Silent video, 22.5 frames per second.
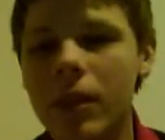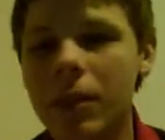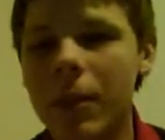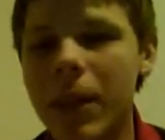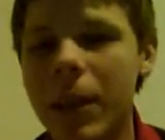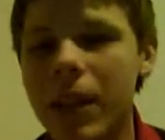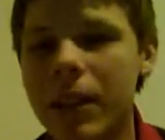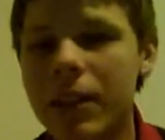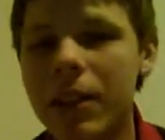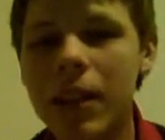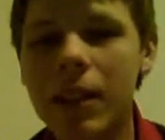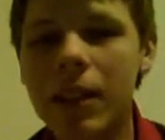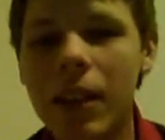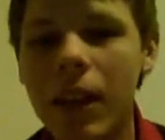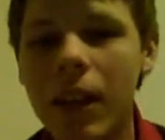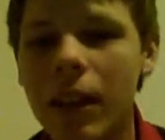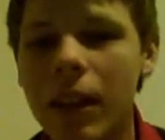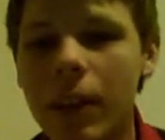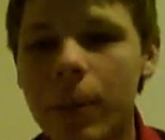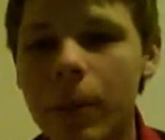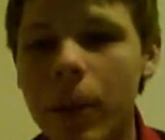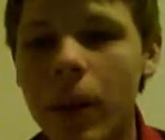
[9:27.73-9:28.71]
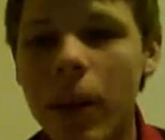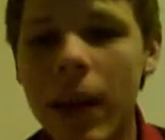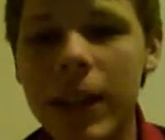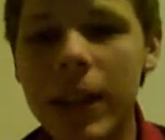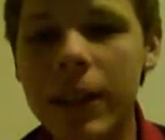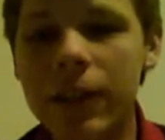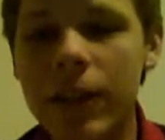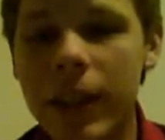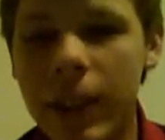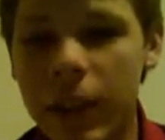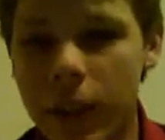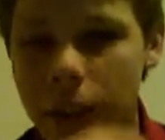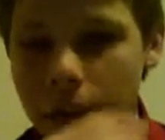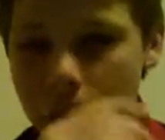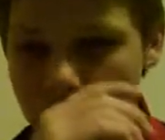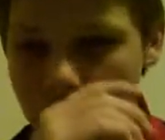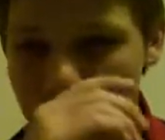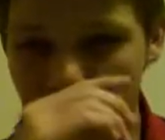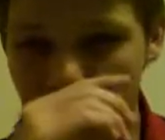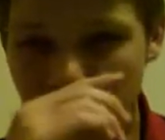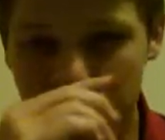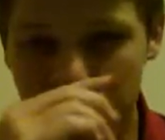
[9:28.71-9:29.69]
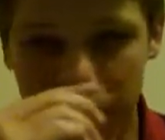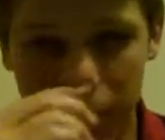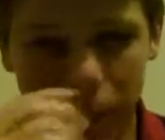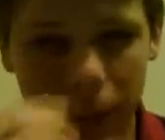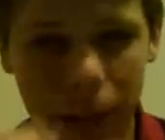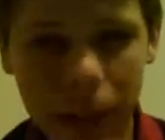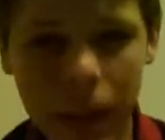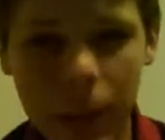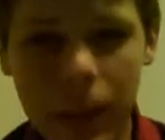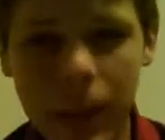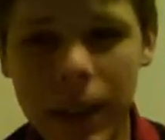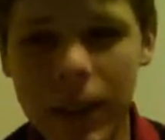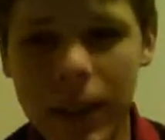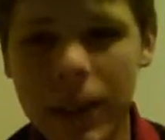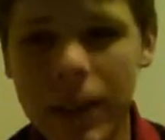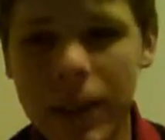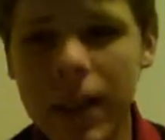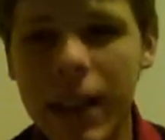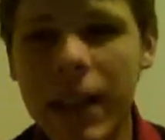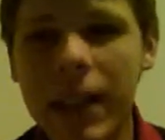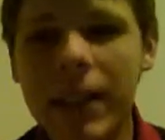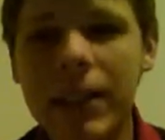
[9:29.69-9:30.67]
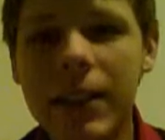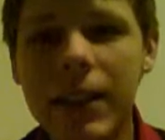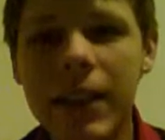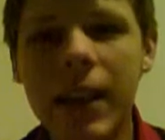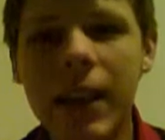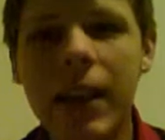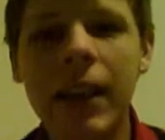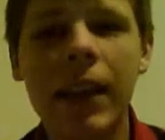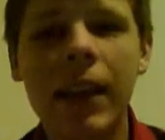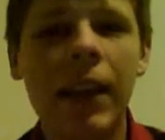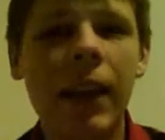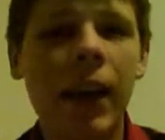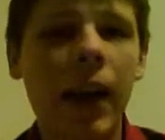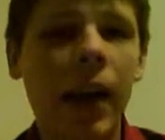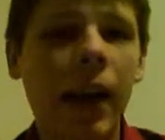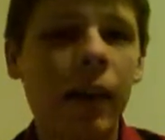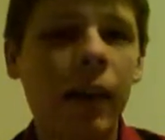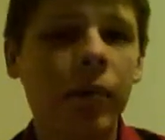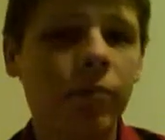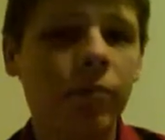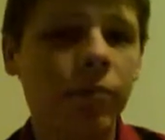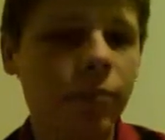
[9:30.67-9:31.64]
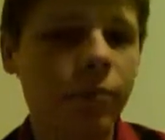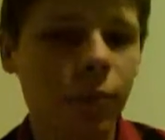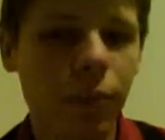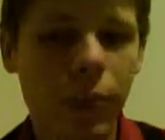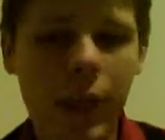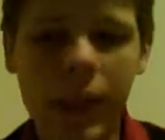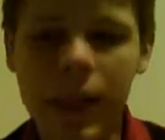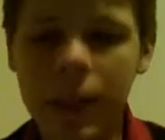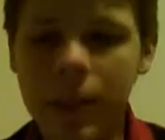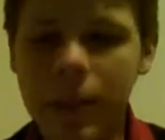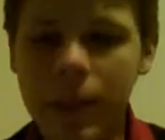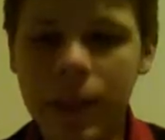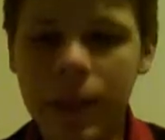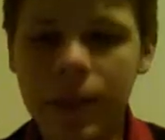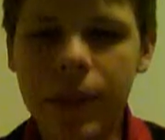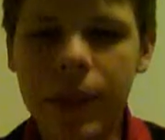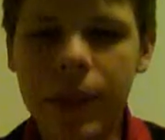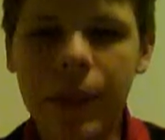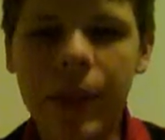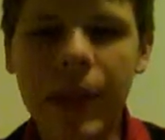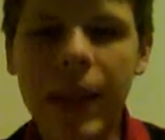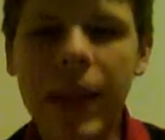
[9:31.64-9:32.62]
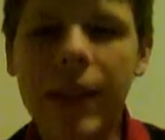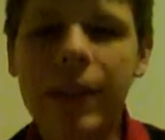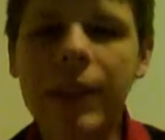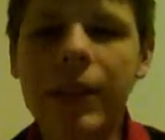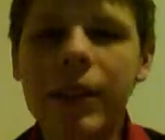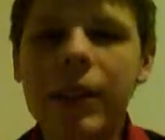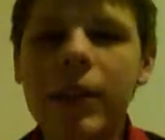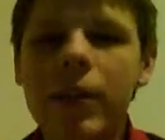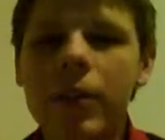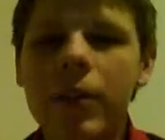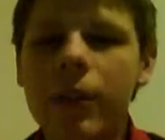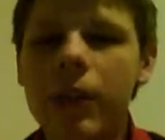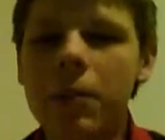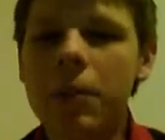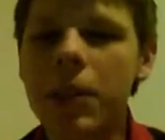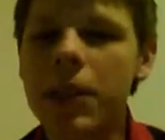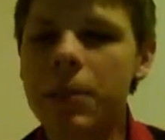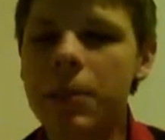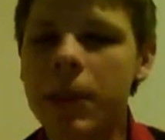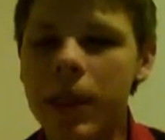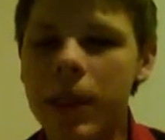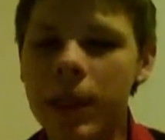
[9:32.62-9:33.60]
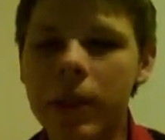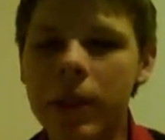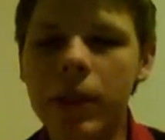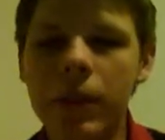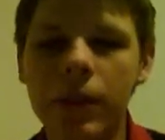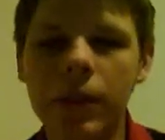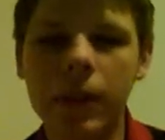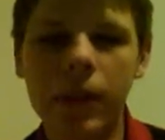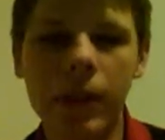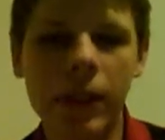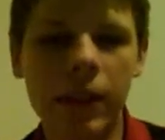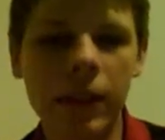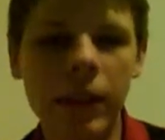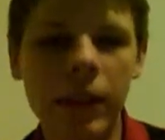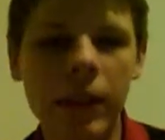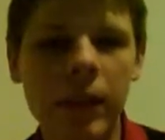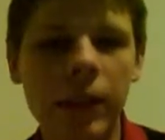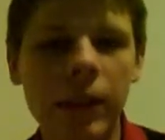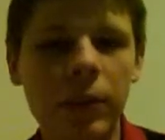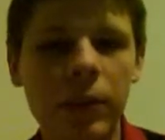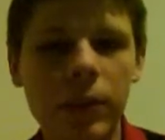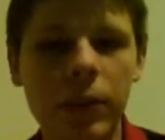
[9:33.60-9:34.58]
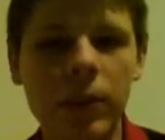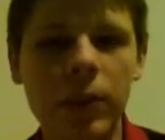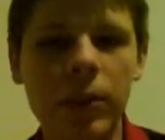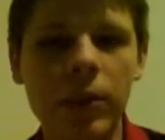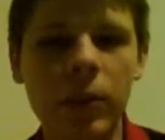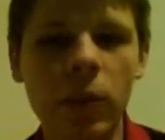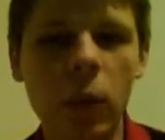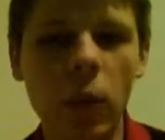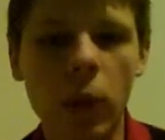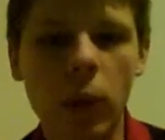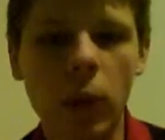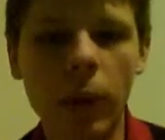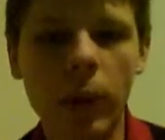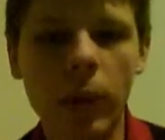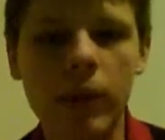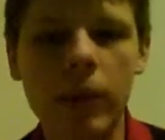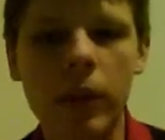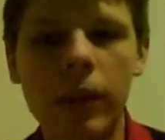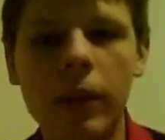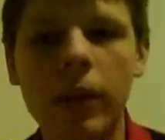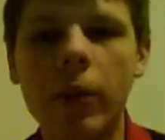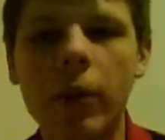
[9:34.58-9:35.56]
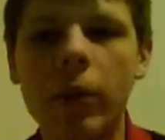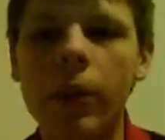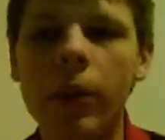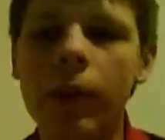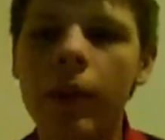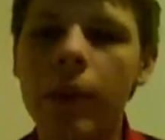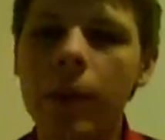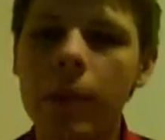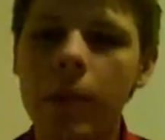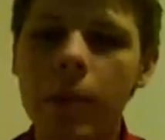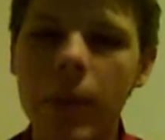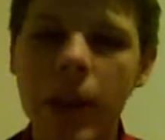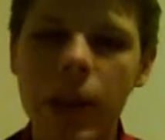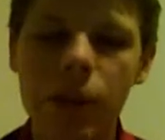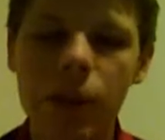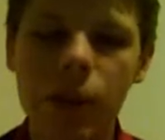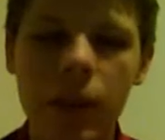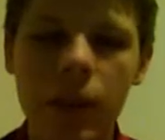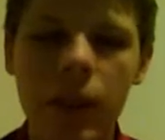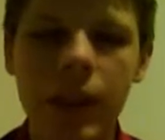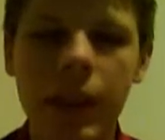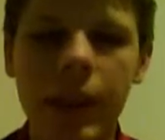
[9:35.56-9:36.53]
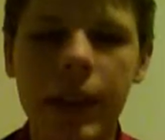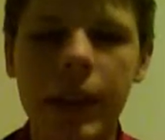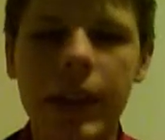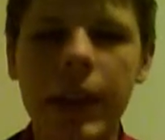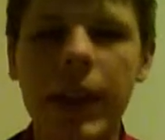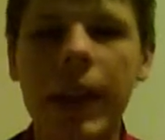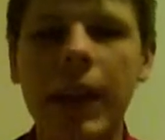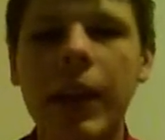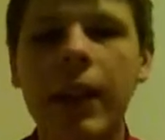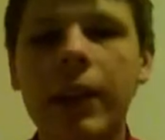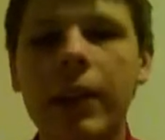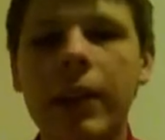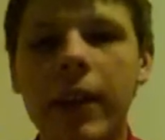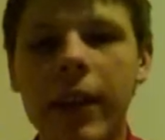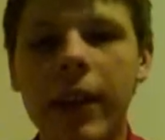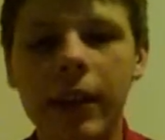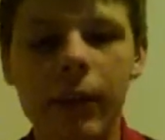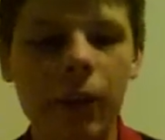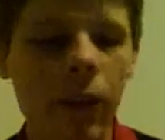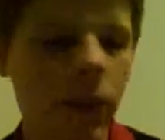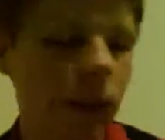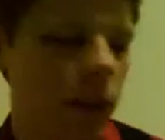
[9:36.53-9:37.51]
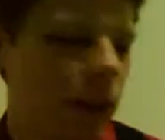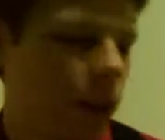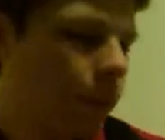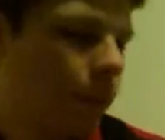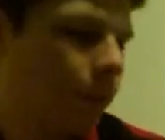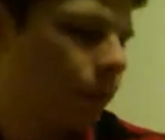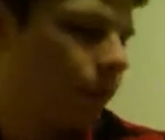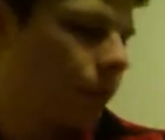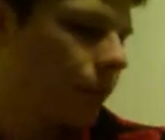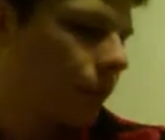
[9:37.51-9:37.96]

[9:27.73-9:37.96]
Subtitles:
It's about a $10 prize figure from the Web of Spider-Man set. Recommended figure. I haven't used it very much, but I know it's very good. It was used in Worlds along with Metron and Nightcrawler.